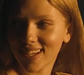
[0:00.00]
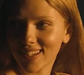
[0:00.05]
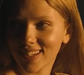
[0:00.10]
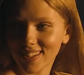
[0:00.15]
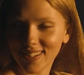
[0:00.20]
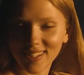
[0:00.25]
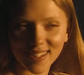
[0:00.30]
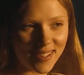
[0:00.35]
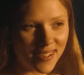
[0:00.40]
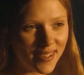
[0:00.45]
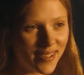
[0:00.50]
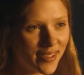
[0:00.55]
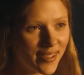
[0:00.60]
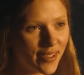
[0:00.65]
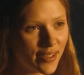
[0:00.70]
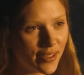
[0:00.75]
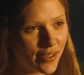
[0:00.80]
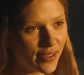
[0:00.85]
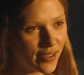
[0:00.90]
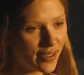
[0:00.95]
The king
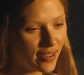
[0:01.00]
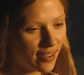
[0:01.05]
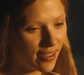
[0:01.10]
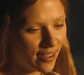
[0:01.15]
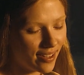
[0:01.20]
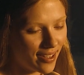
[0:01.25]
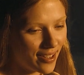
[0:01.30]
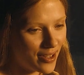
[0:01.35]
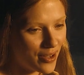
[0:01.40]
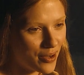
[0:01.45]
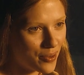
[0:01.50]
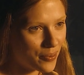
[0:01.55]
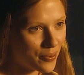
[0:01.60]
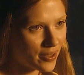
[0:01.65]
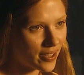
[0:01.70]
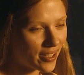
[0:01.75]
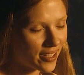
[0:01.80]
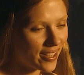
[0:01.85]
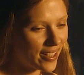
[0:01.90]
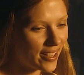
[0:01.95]
quickly charms her with his
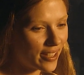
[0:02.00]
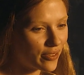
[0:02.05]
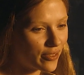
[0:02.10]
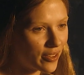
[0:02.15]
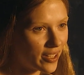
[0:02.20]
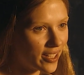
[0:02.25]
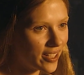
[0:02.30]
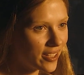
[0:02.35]
words,